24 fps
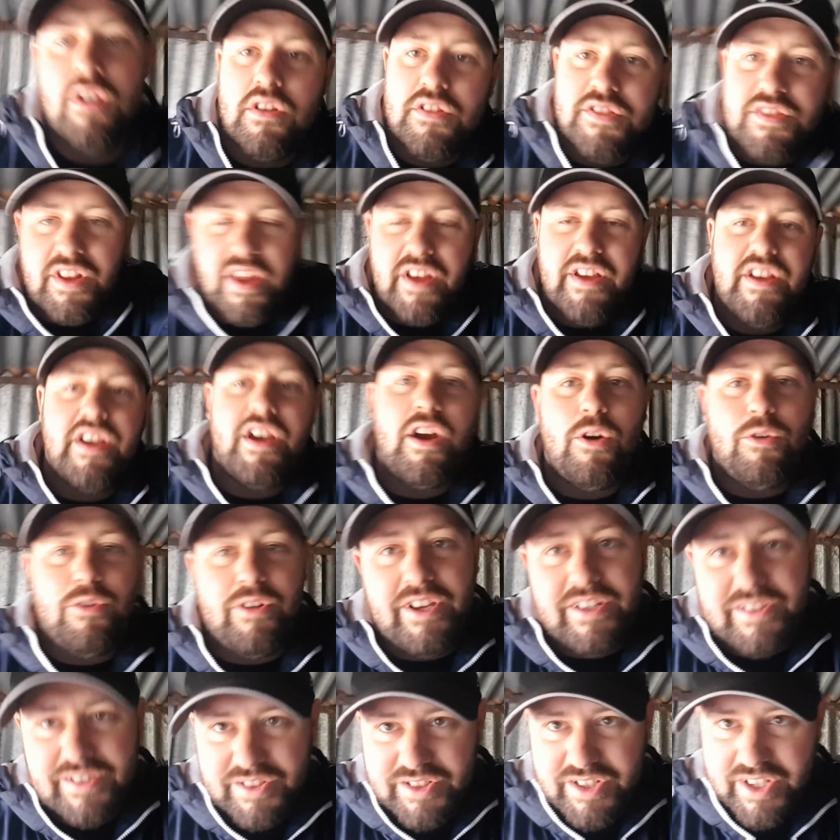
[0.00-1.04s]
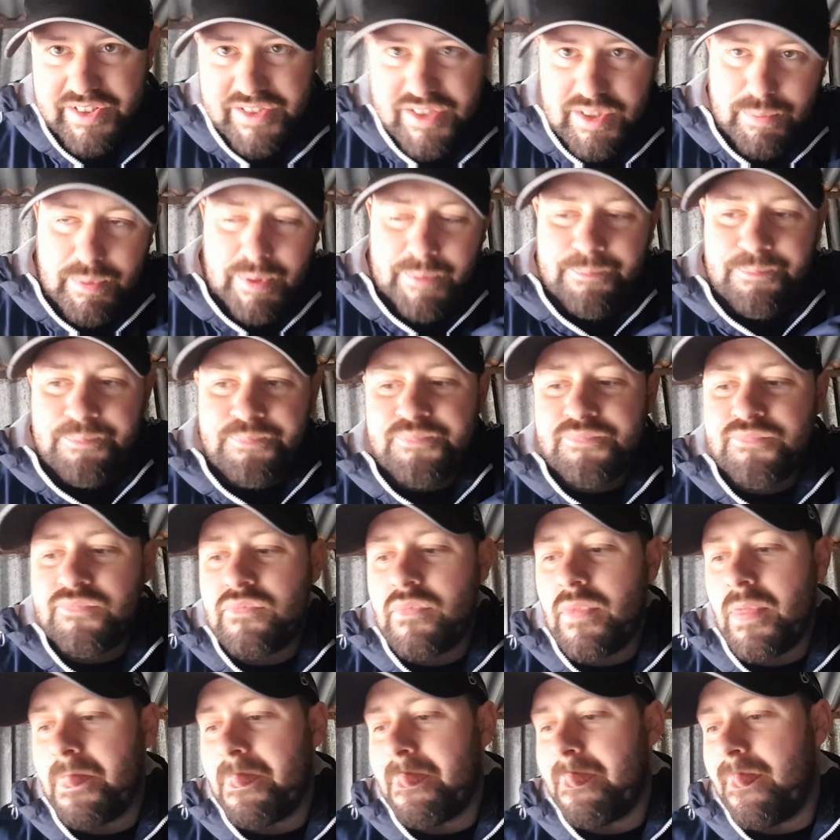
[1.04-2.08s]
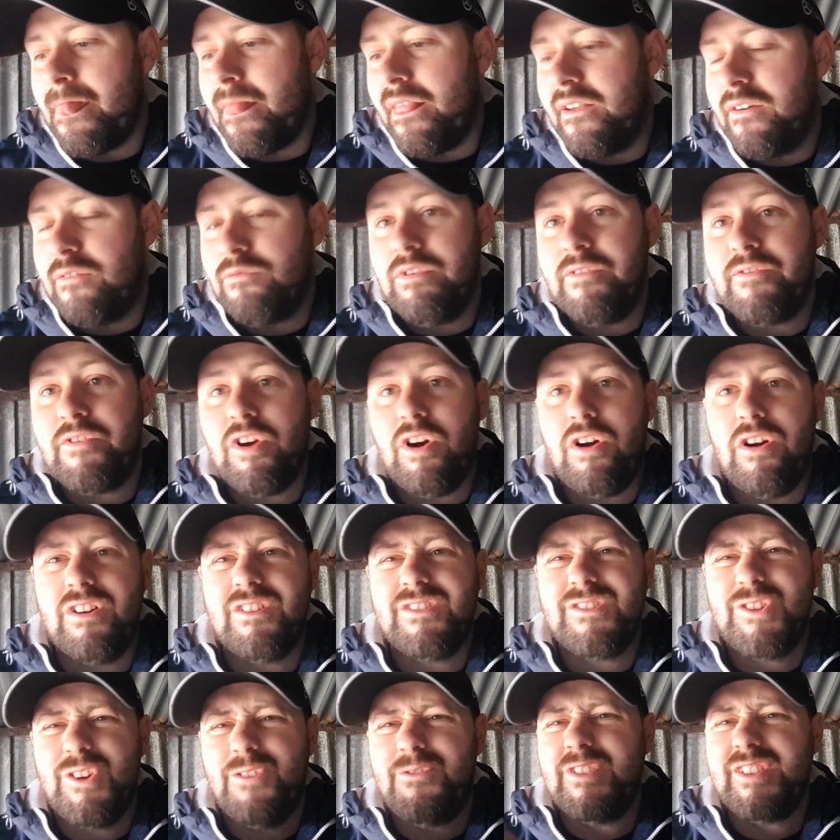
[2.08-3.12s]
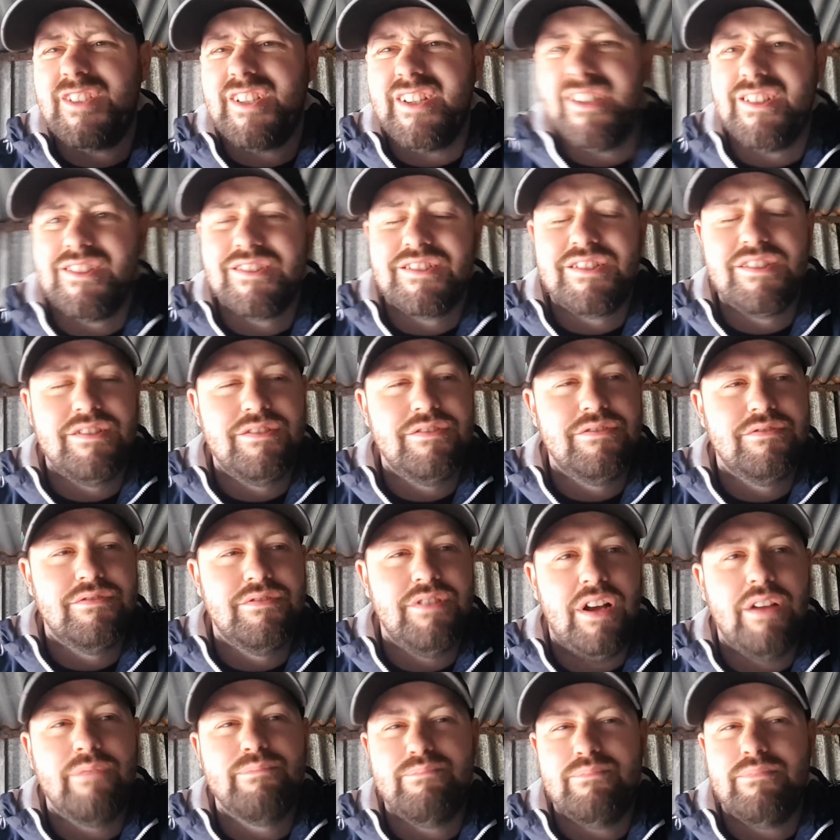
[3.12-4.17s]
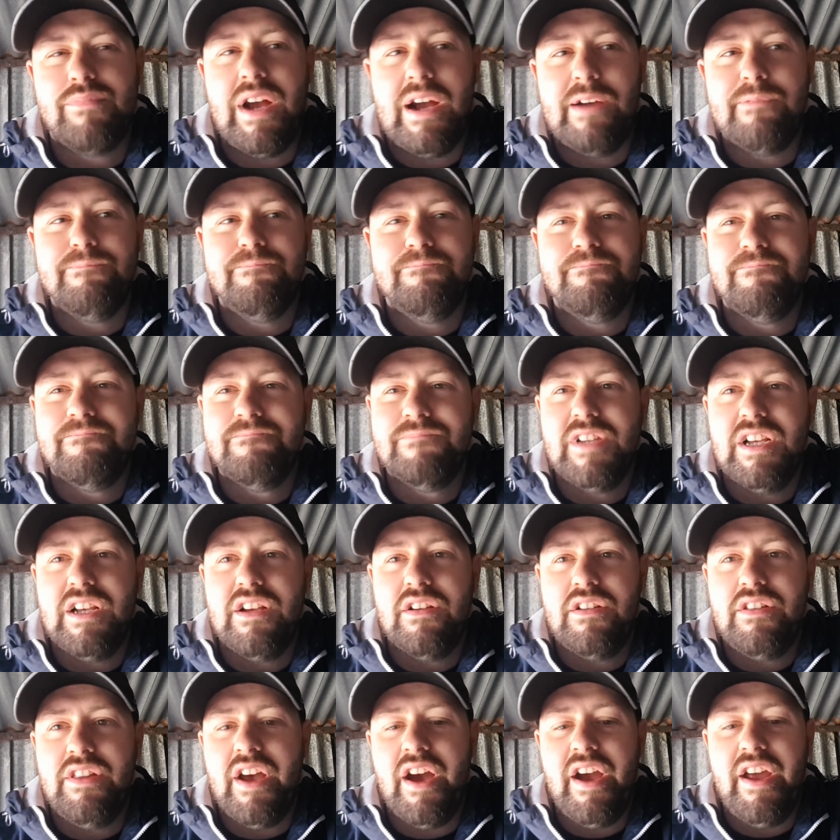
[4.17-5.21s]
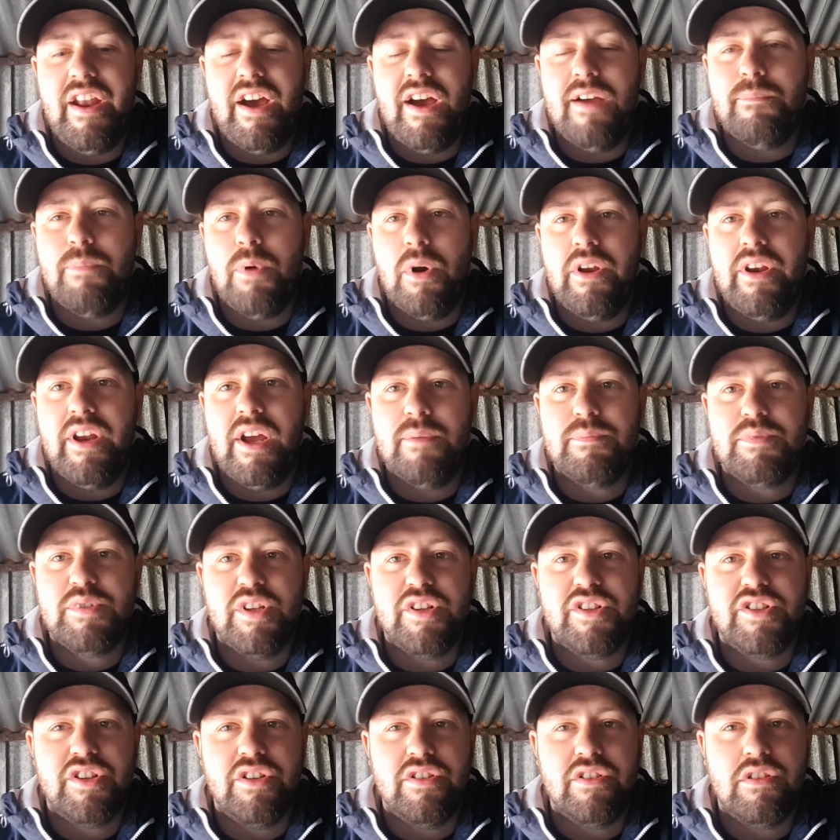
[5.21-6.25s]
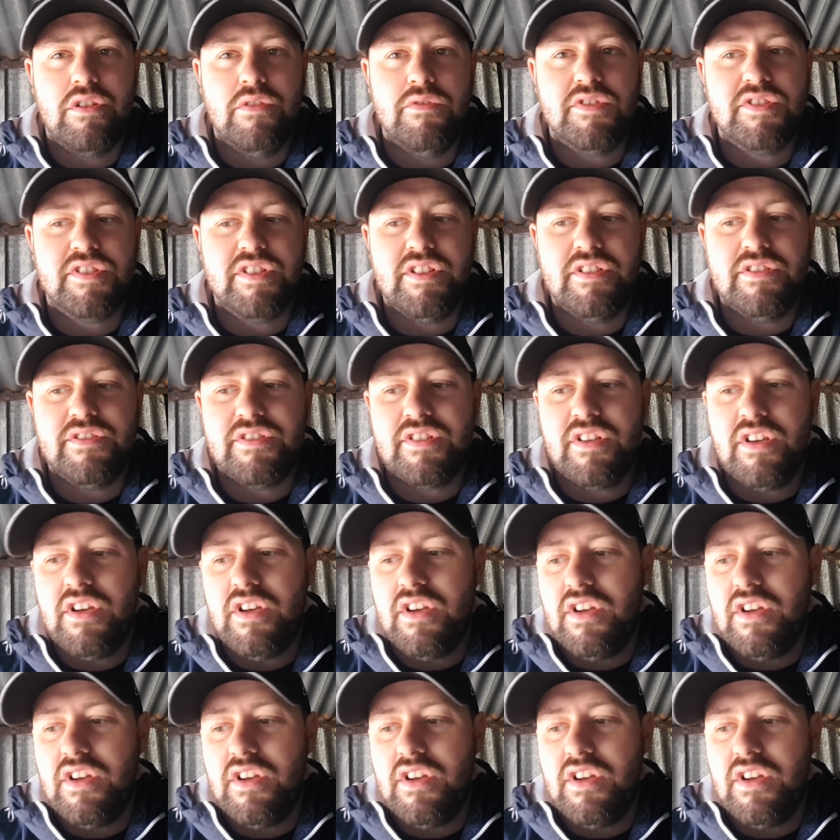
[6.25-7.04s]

So there you go, ladies and gentlemen. We've got cover sills. I'm 99.9% sure they're cover sills.